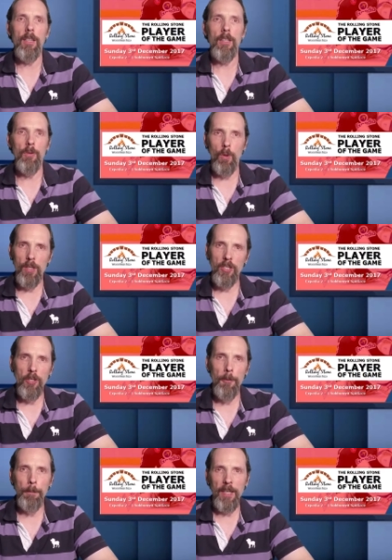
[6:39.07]
The Rolling
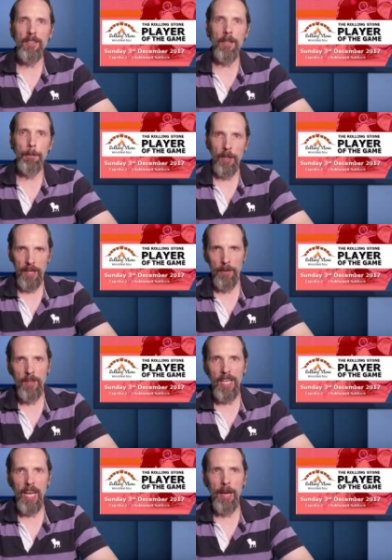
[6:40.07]
Stone Pizza player of the
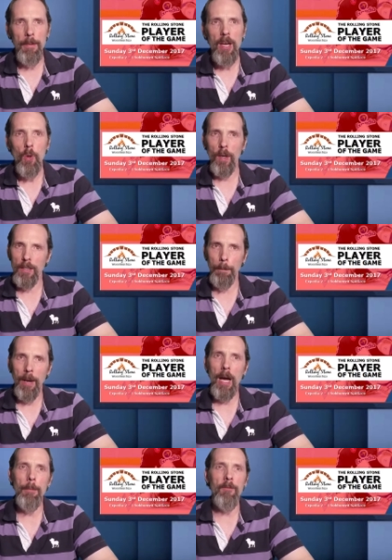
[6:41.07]
game went to
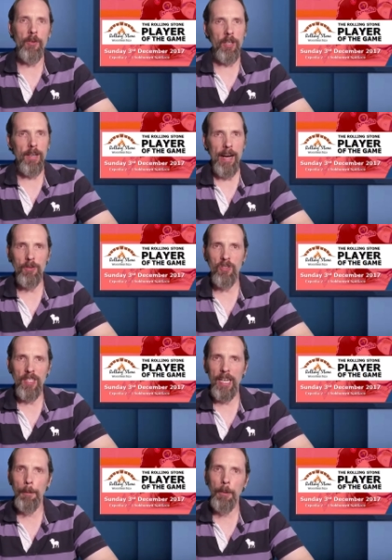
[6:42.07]
Pop for her
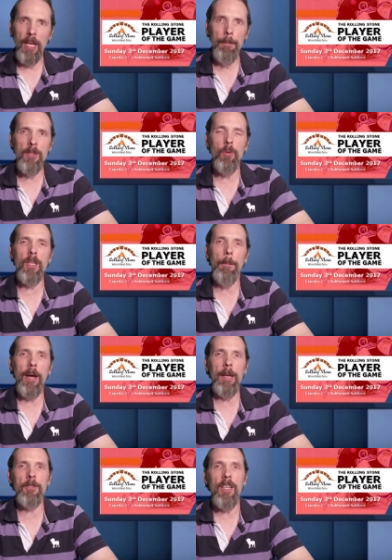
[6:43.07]
outstanding play between the
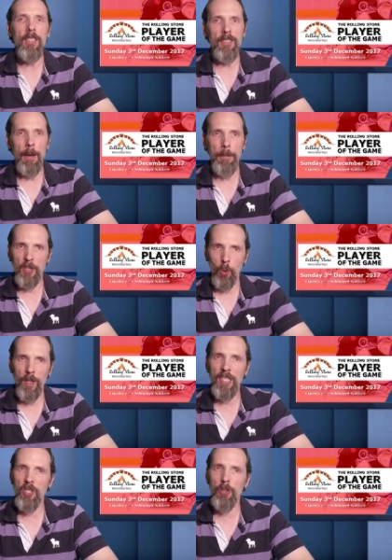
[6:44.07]
pipes, stopping
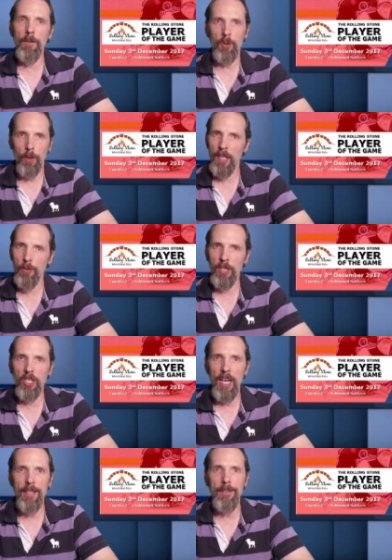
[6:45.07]
22 of 23
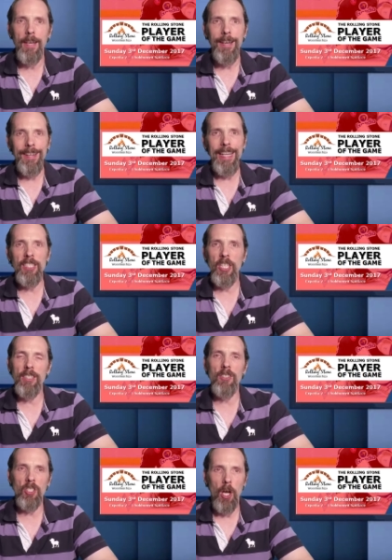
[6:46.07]
shots, and had a
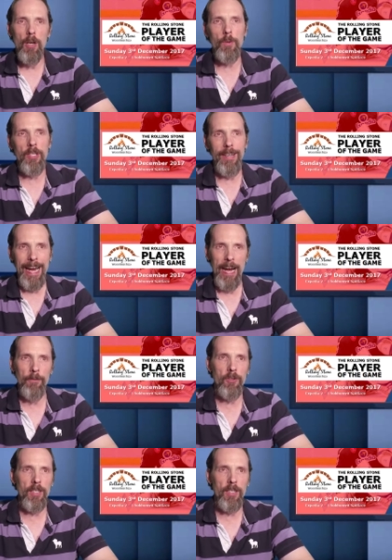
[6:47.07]
chance to talk with her after the